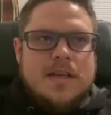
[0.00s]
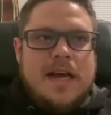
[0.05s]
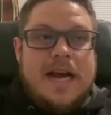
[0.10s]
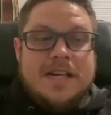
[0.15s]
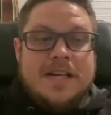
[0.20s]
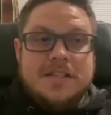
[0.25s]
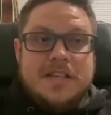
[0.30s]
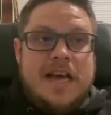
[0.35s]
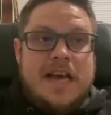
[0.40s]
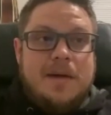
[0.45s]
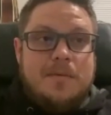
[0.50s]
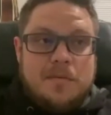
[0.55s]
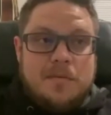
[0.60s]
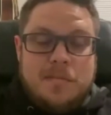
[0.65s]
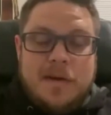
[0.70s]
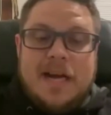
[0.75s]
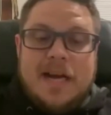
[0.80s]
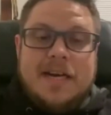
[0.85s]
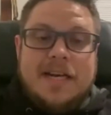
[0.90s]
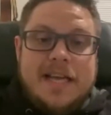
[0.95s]
I actually had
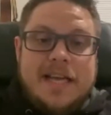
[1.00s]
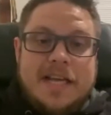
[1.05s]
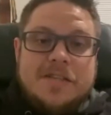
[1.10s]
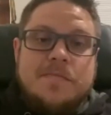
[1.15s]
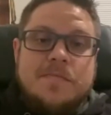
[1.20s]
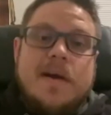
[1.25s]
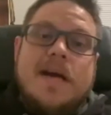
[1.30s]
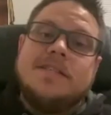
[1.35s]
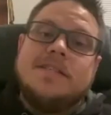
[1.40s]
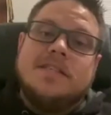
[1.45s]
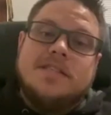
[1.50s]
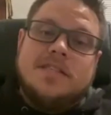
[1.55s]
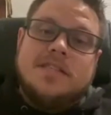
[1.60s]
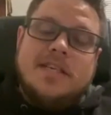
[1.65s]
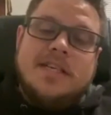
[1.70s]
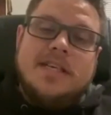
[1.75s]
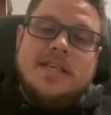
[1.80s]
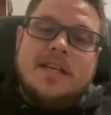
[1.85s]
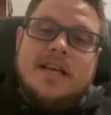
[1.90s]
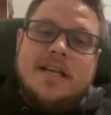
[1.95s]
one bite a DH Magic
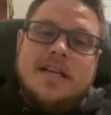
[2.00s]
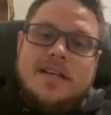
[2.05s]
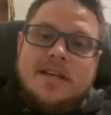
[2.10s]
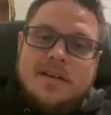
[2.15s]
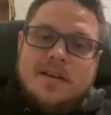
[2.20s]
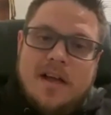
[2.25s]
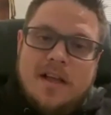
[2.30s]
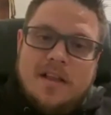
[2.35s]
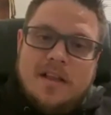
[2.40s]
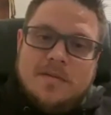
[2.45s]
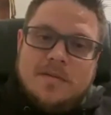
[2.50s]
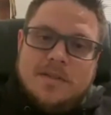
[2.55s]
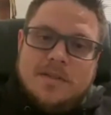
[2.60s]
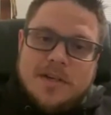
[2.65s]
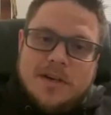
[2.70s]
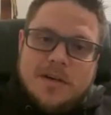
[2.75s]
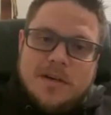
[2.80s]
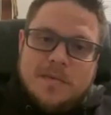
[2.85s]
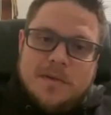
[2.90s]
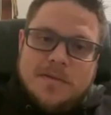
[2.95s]
jig at Del Hollow
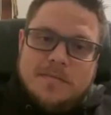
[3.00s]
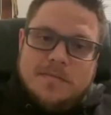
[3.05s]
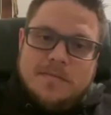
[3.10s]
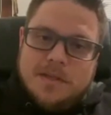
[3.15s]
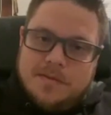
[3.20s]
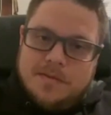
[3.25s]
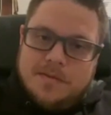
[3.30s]
in a tournament.